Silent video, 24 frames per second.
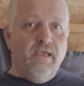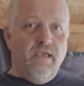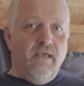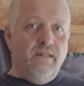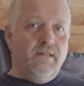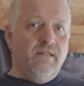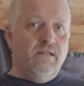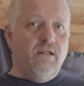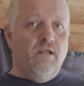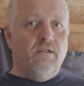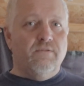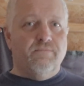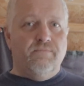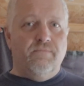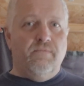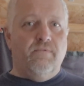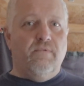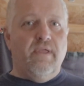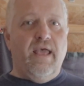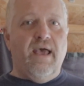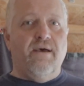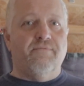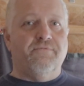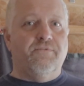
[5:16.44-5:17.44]
And then I'll
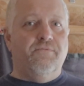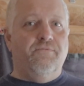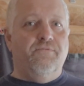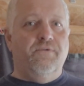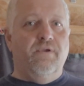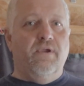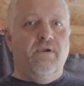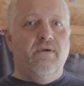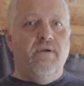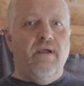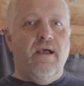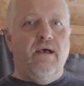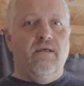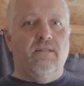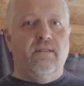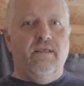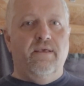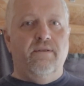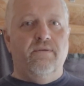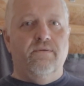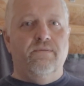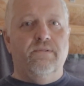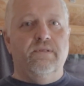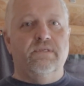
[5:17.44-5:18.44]
have to figure out
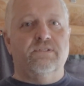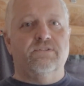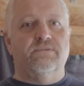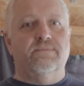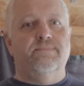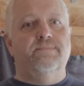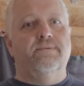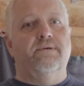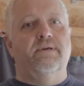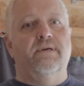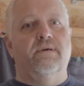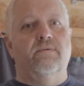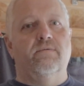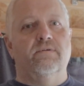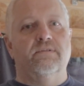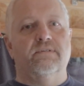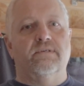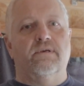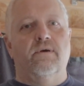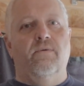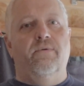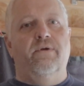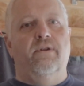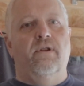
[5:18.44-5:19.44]
later this spring what's
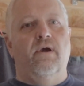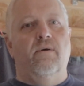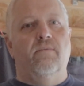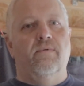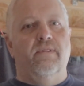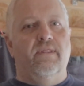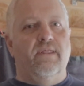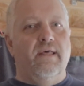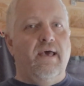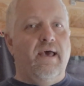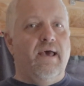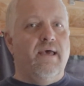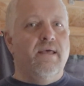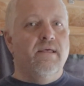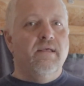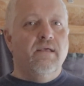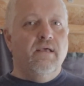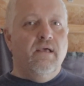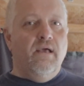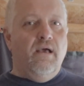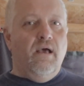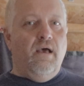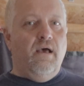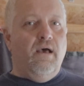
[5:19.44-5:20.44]
going on with that.
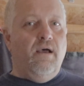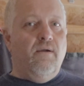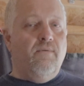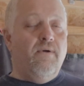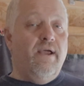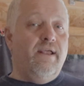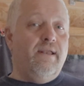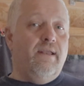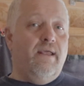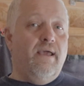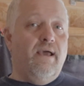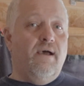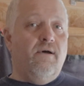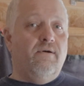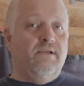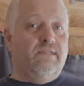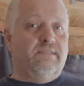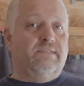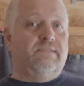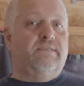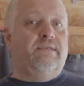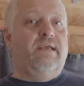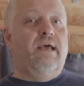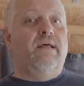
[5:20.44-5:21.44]
Right now
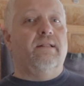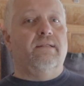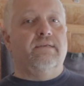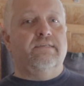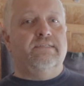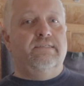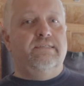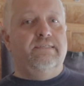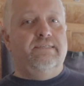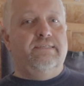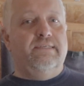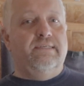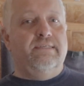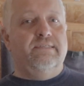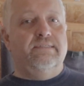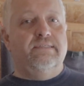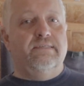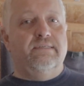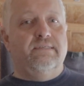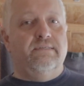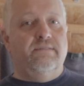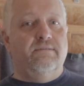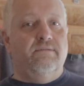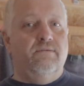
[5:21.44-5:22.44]
it's galaxy
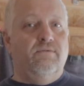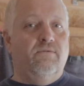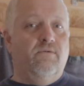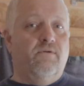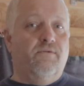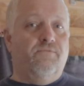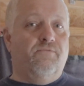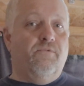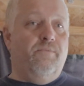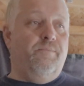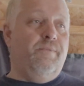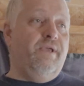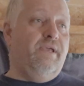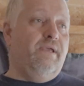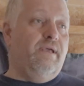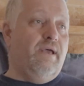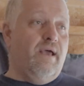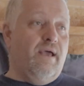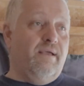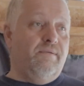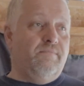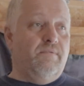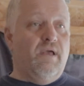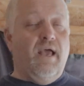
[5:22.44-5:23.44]
season, or for me,
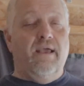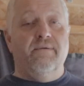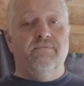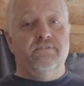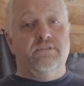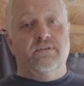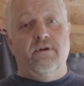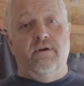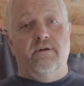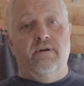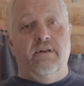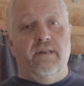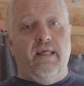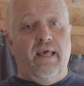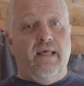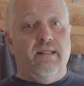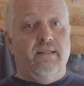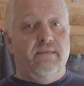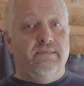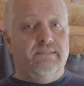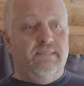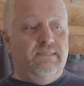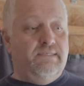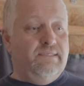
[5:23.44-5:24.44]
I've started
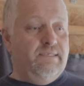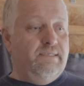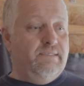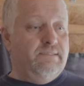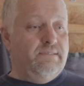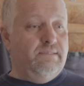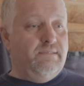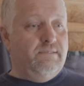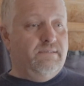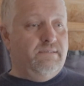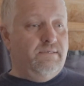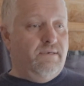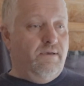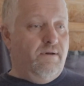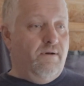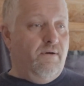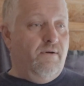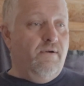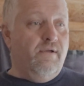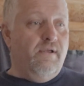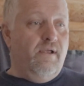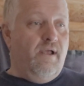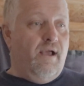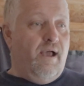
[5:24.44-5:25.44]
galaxy season,
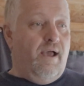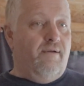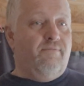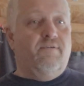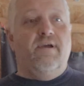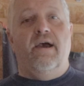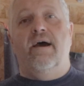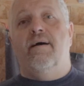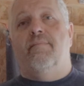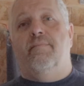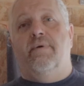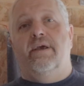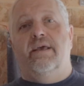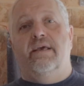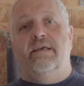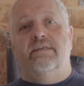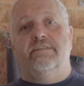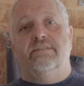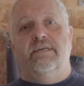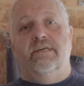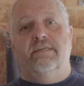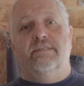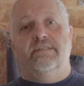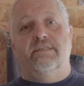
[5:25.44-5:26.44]
so I've got my
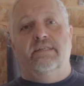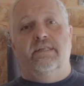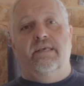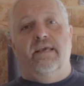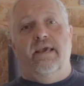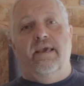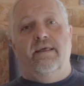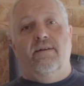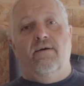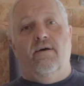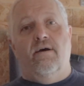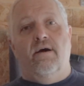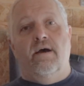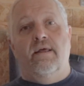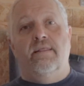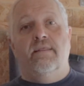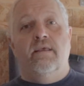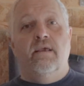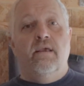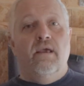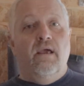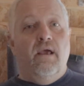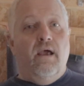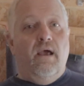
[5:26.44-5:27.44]
EdgeHD 8
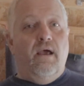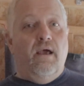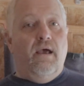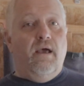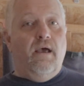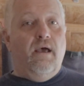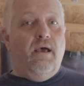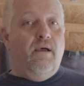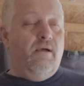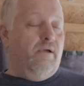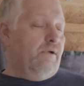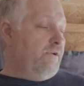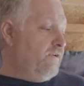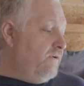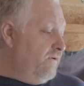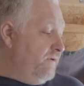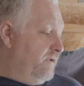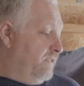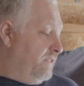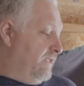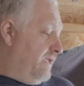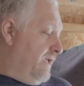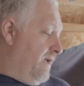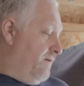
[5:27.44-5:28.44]
on.
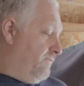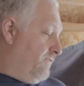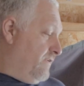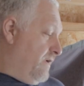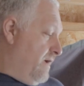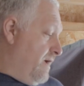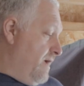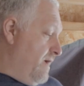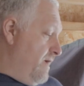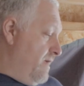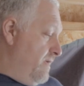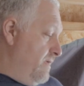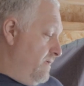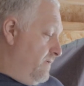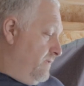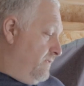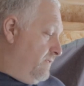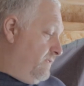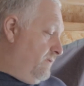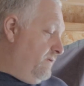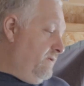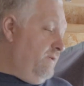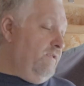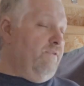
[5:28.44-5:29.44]
Currently I've got
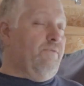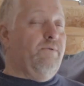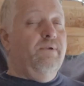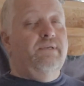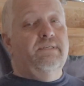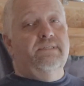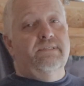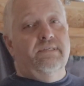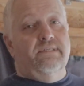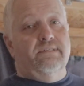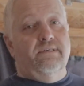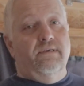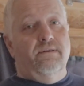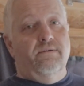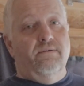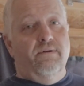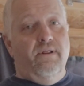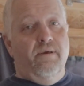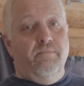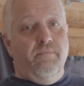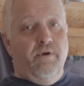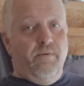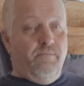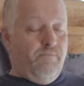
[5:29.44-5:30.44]
the
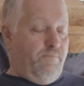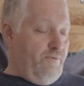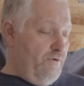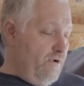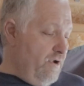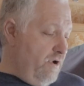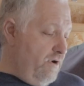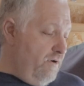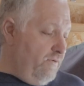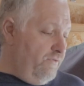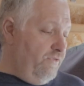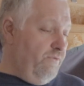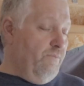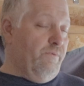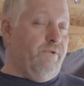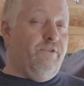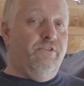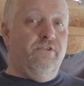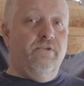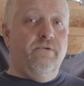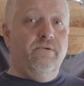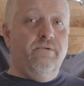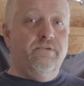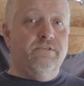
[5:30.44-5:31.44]
2600mm Pro and the
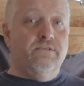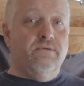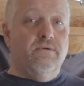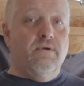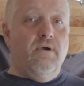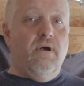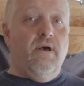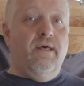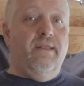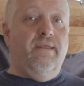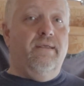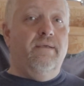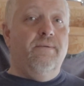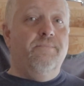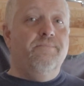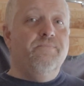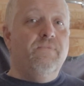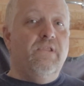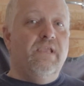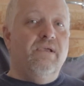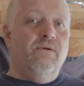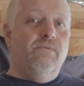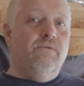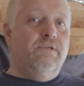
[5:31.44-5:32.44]
reducer on it,
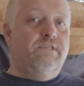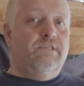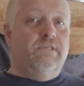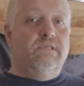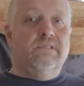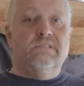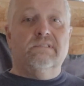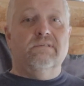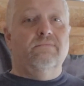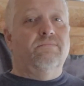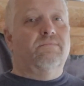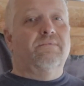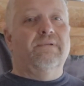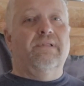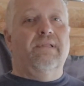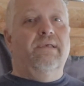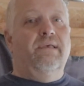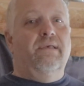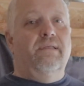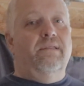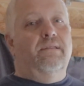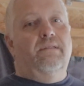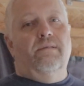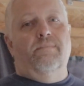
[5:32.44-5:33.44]
which isn't
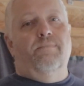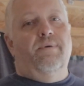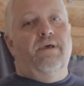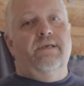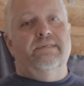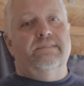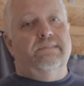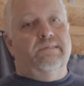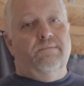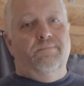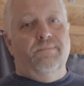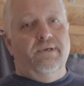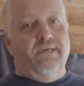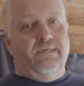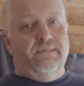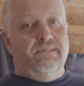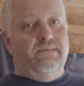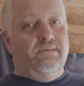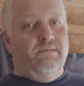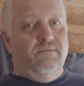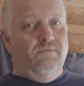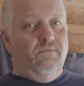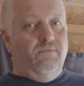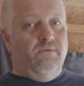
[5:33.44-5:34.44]
really the best
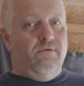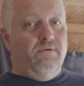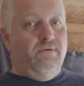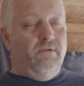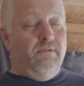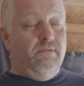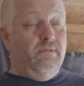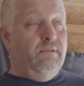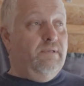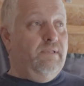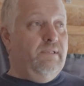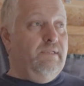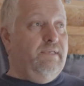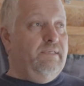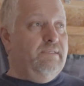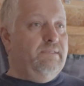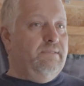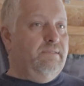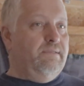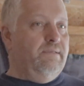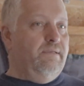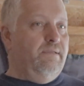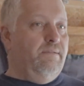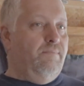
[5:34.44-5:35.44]
mix in the world, at
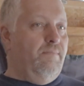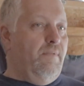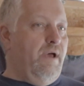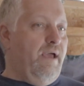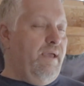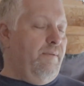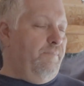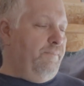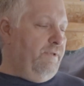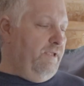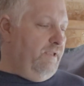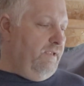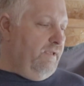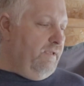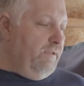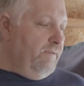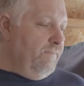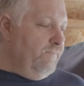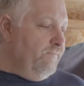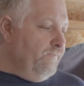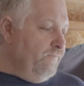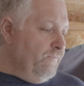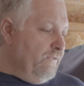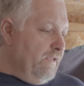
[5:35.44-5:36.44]
least in my
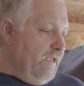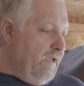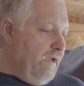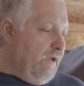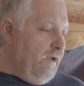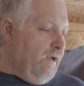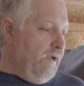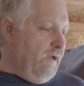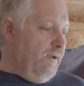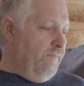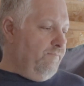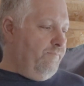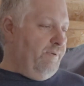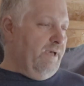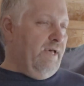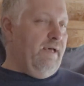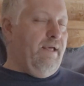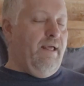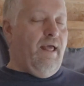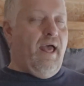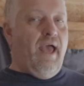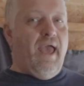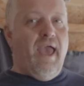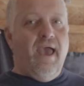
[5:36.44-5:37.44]
opinion.
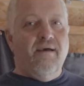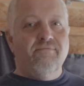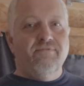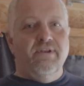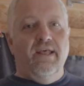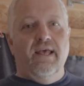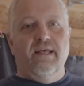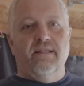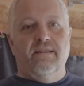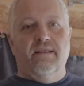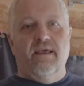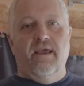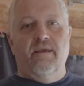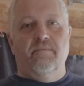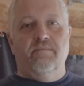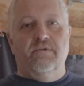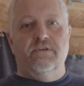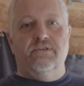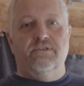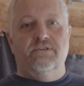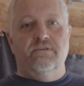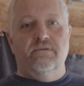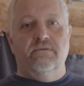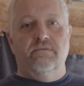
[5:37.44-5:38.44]
But I haven't had time
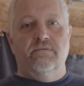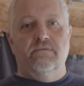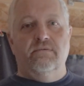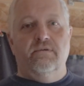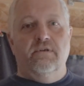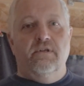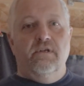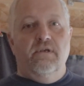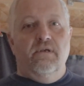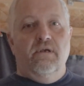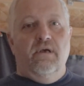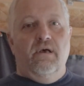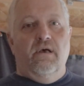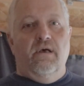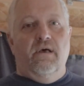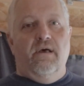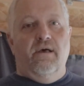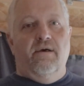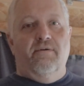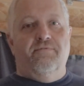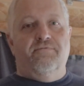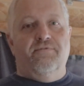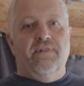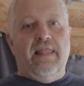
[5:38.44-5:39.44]
to shoot
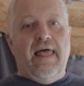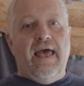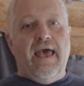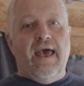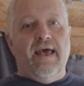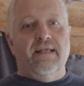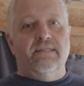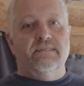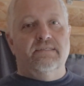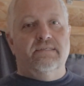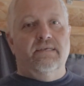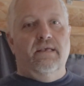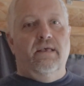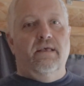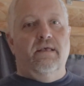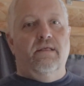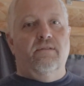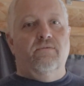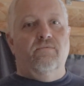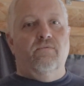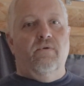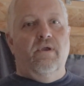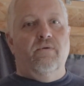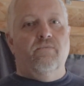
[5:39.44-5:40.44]
flats
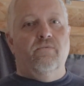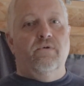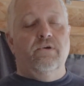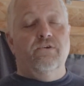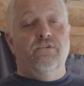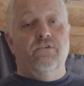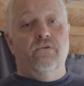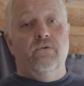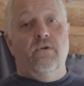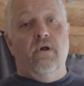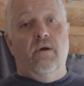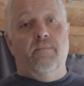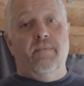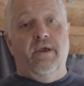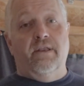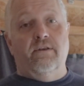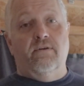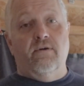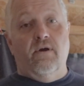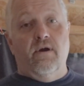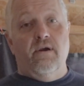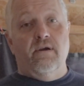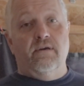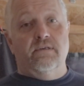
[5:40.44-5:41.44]
and reshoot all my
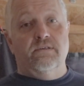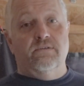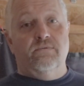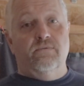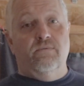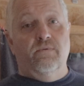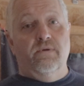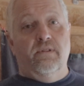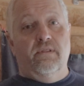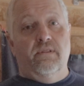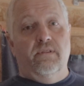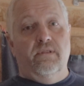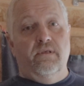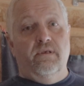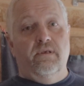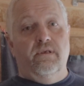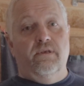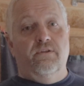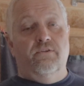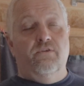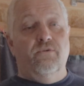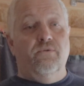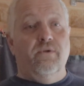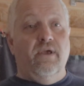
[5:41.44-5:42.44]
darks with
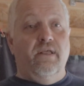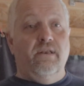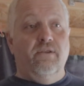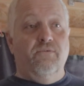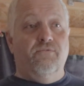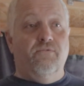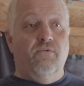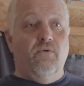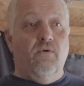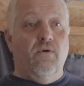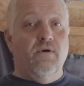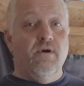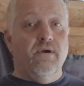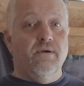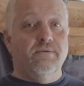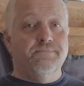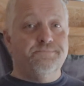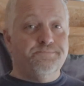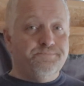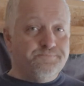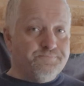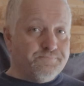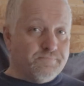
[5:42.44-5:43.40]
the 294.